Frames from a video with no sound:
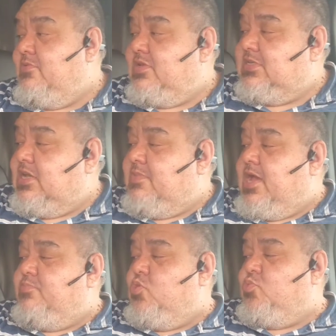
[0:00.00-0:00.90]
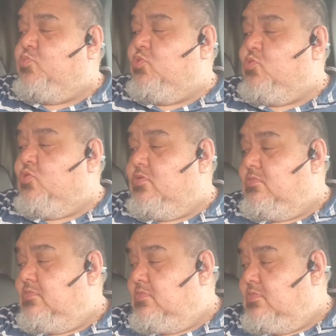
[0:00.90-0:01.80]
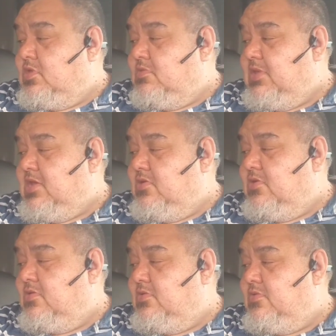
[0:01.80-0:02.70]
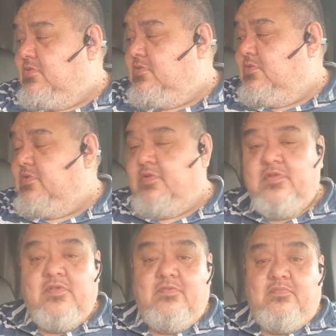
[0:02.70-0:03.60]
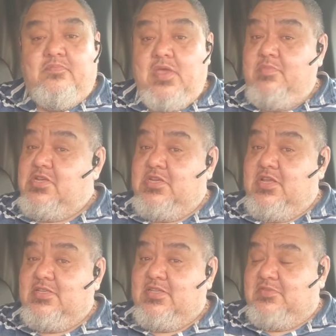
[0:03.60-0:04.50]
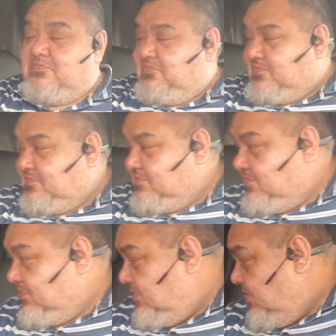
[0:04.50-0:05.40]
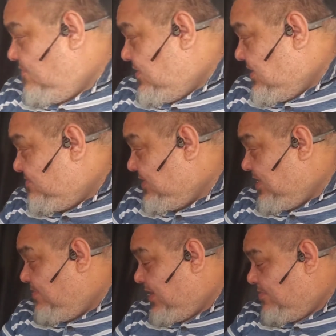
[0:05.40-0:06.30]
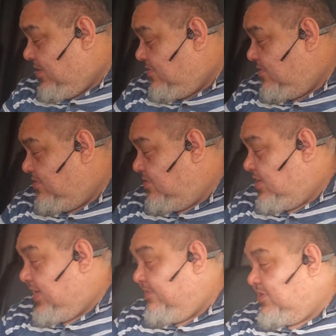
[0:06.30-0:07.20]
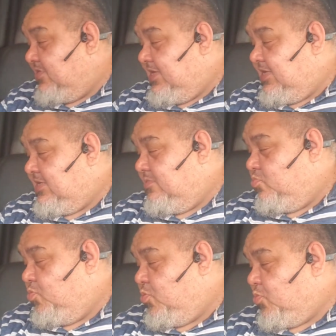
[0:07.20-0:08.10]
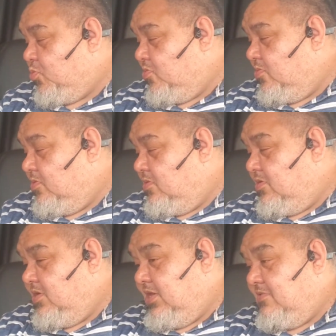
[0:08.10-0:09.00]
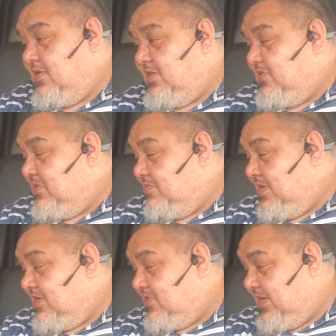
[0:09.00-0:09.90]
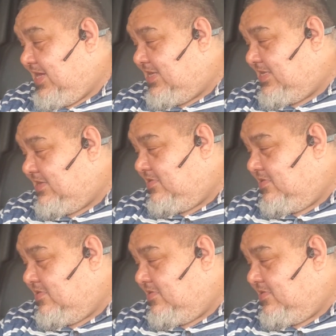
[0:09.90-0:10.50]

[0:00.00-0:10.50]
you want to say goodbye? Come here. Maybe she doesn't. You want to come say goodbye? Come here. I'll give you treaties. You want to do the treaties?